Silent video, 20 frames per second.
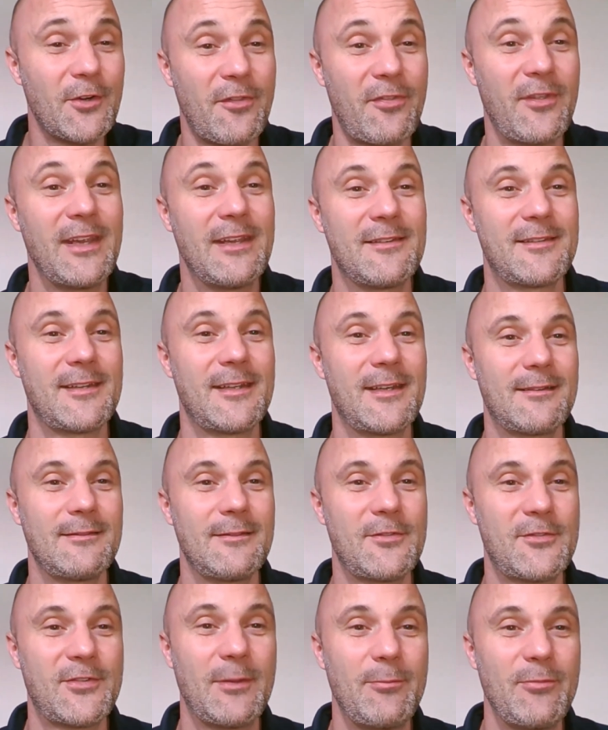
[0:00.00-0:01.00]
are things that
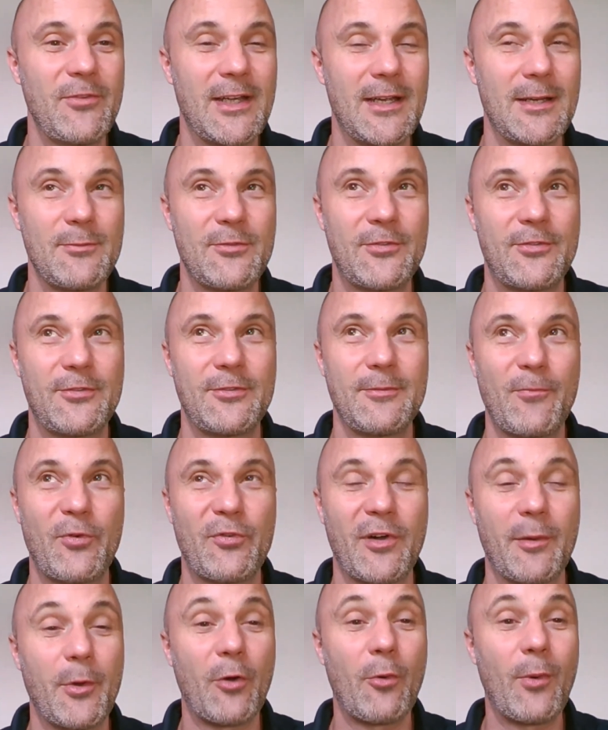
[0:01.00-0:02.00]
sometimes
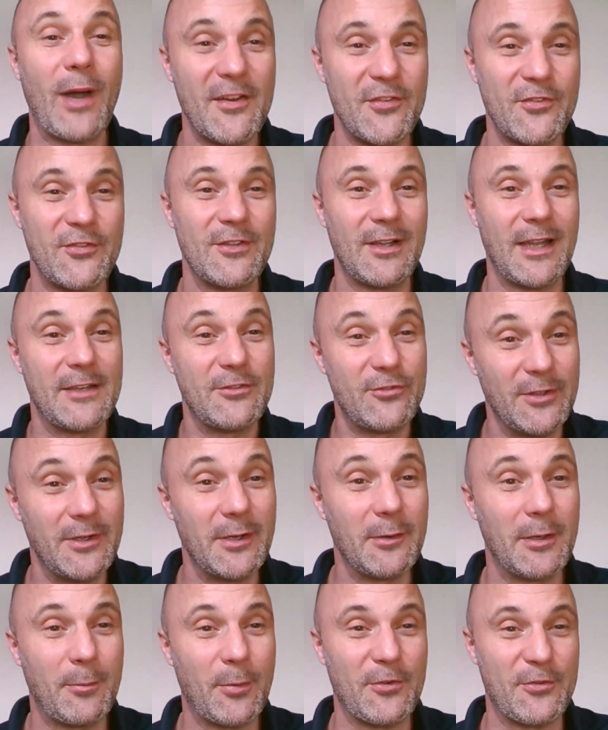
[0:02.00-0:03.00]
from a rational
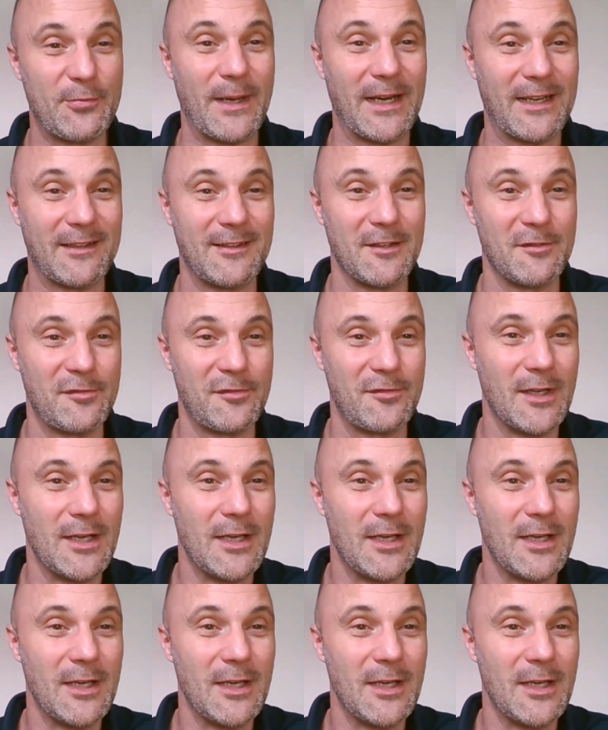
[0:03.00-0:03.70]
engineering perspective,